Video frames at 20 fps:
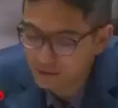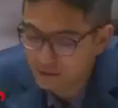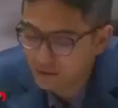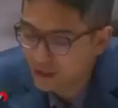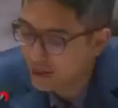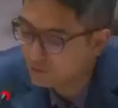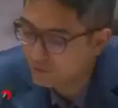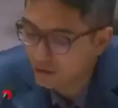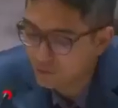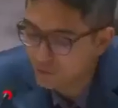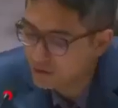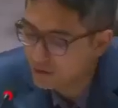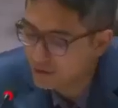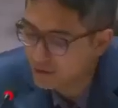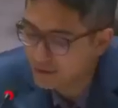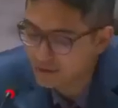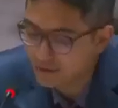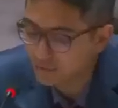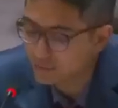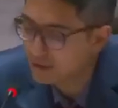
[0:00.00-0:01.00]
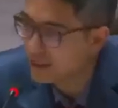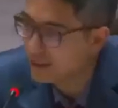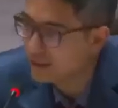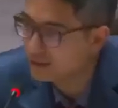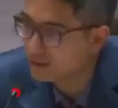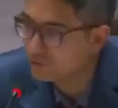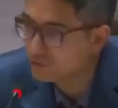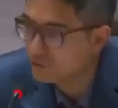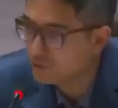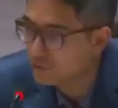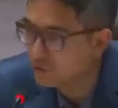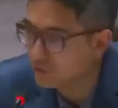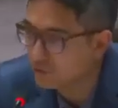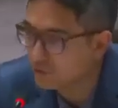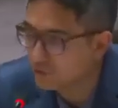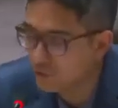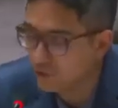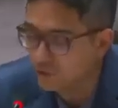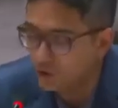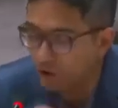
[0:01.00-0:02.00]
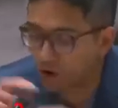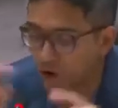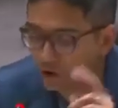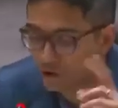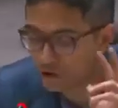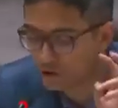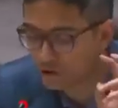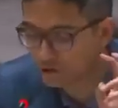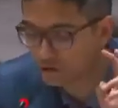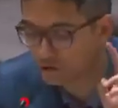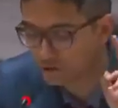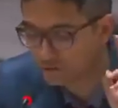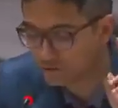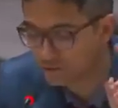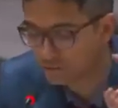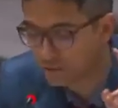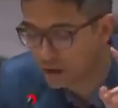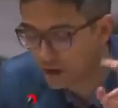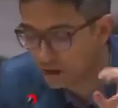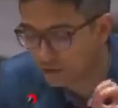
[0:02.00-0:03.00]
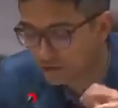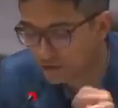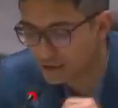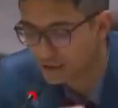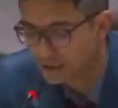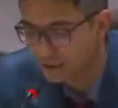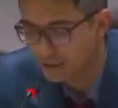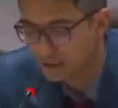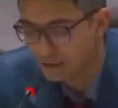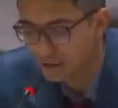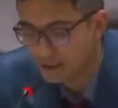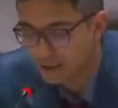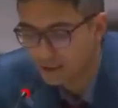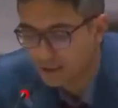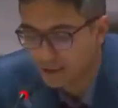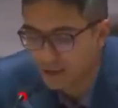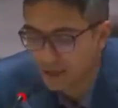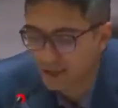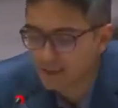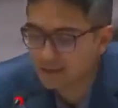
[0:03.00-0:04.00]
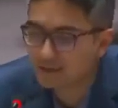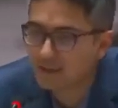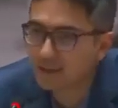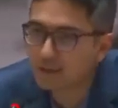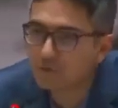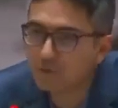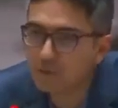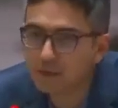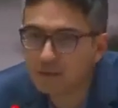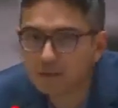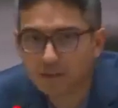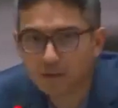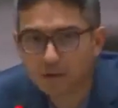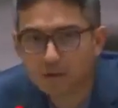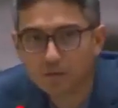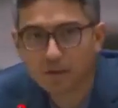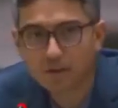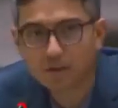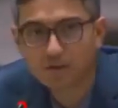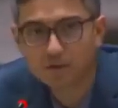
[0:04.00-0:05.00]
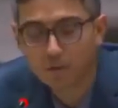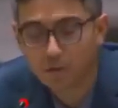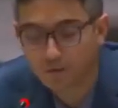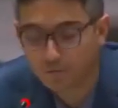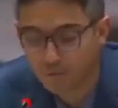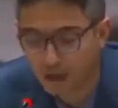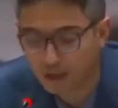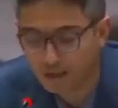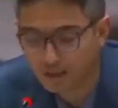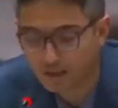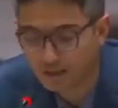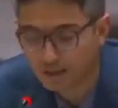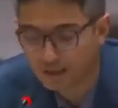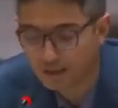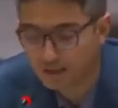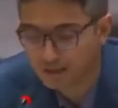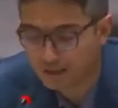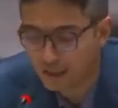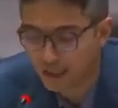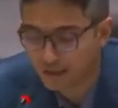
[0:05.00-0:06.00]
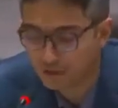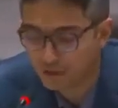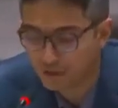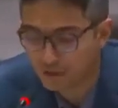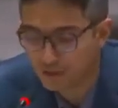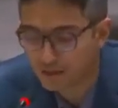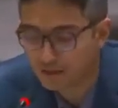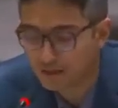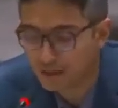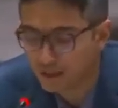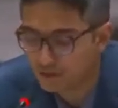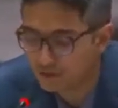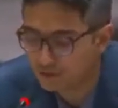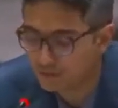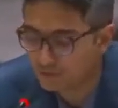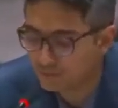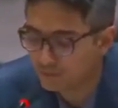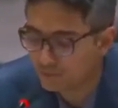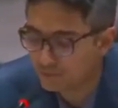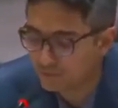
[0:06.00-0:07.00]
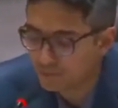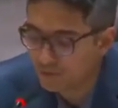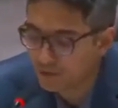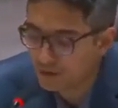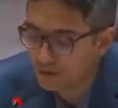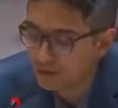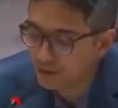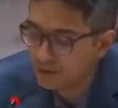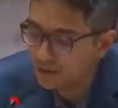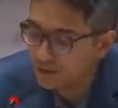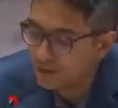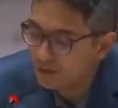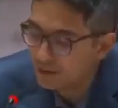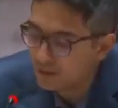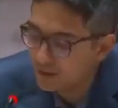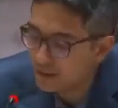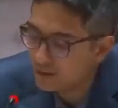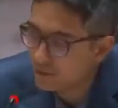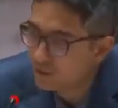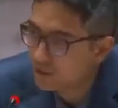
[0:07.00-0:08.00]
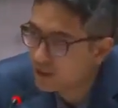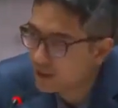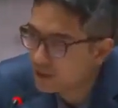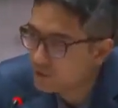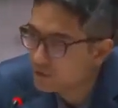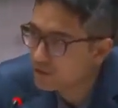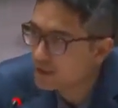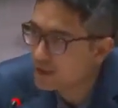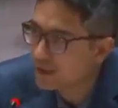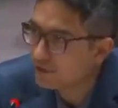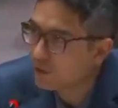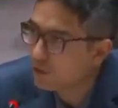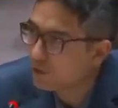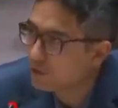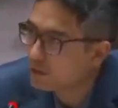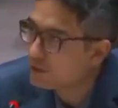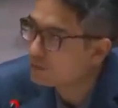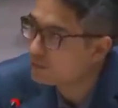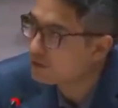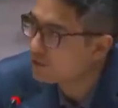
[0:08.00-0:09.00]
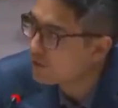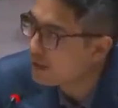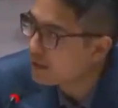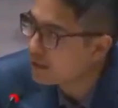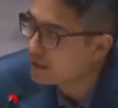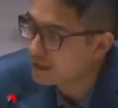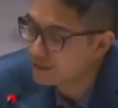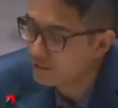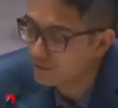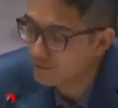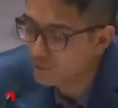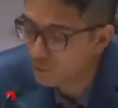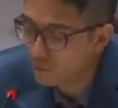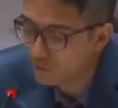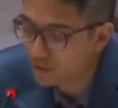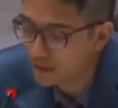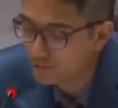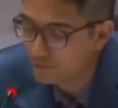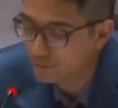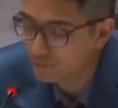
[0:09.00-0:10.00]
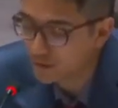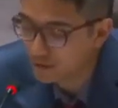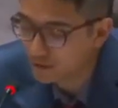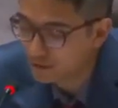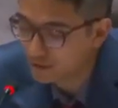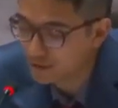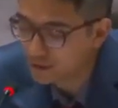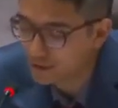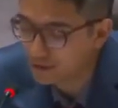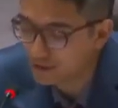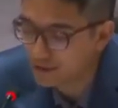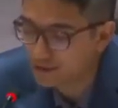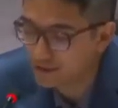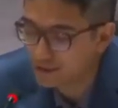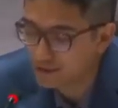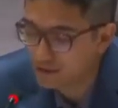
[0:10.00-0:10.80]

do not represent some kind of quote-unquote arsenal of democracy, as some in the U.S. foreign policy establishment tout. NATO countries have already provided $40 billion